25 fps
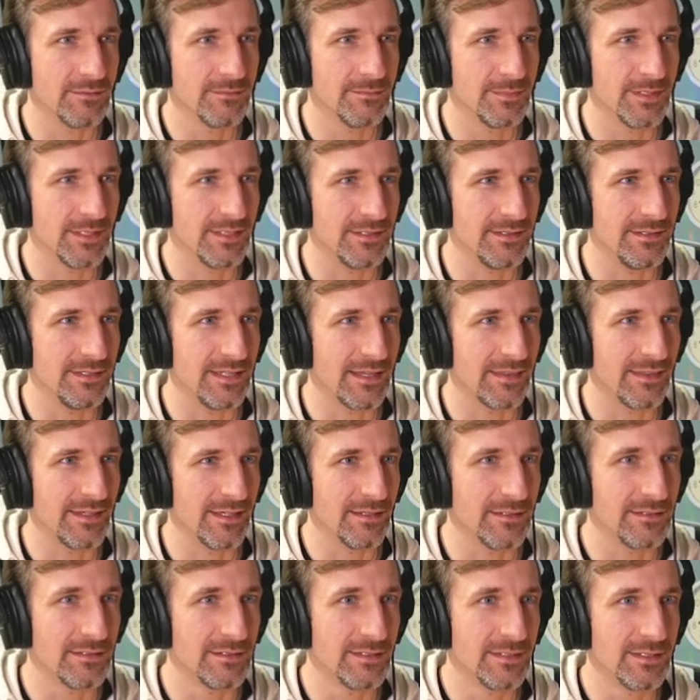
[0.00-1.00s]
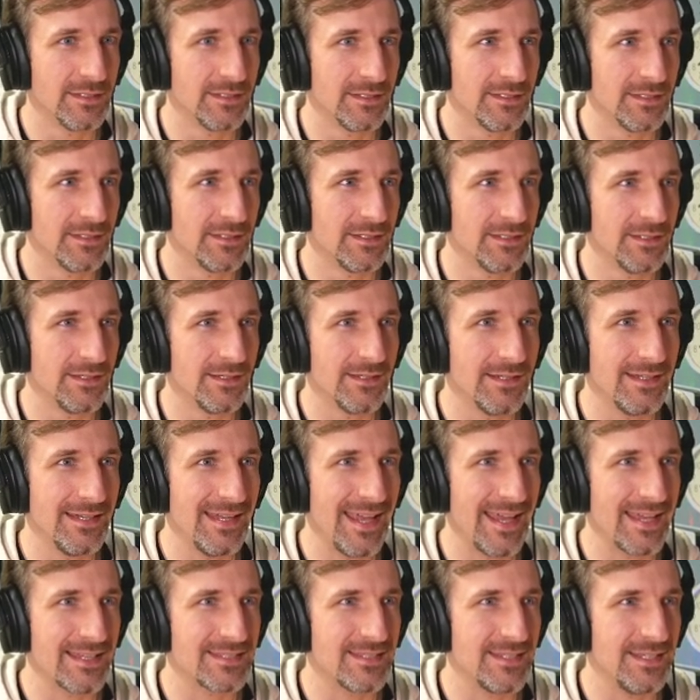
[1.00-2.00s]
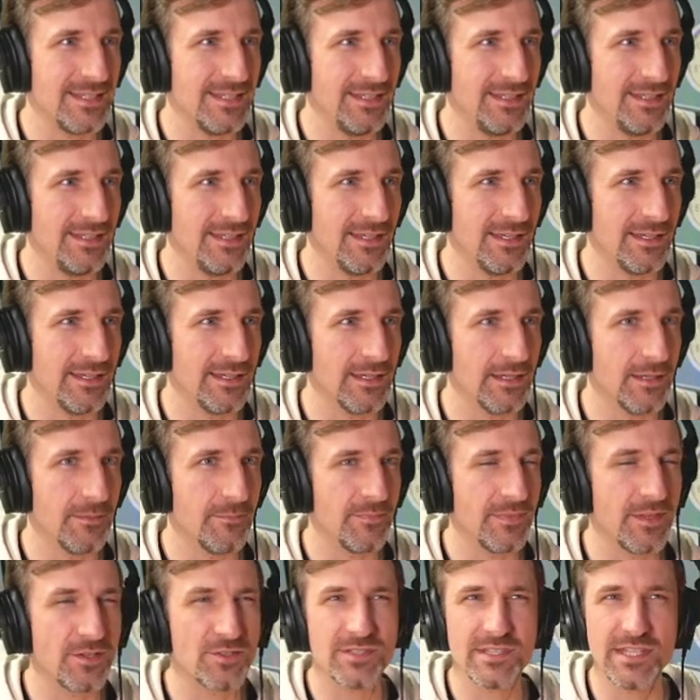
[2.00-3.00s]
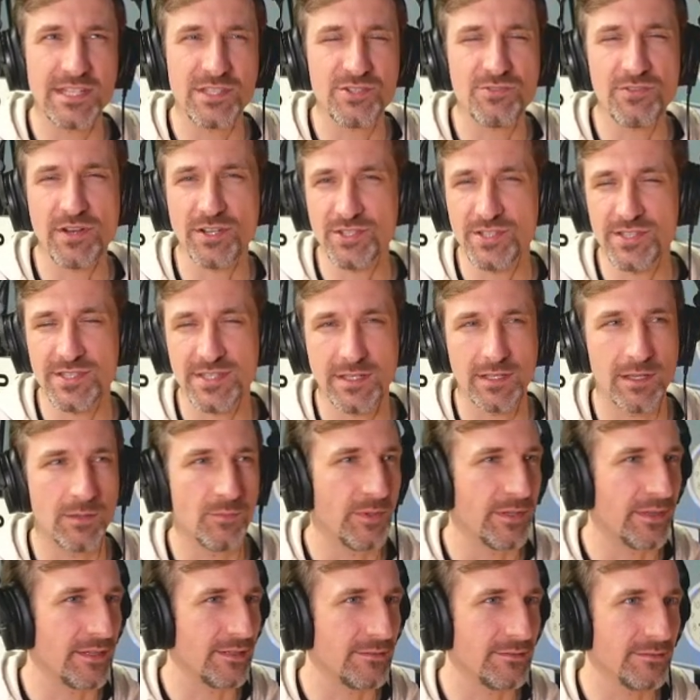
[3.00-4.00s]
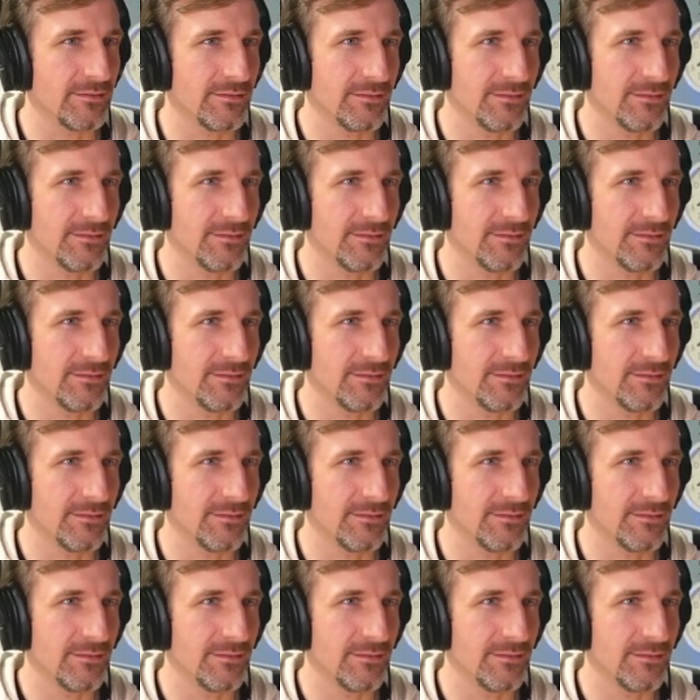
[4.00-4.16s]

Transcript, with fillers: but nothing nasty. Um, there's instructions that come with it.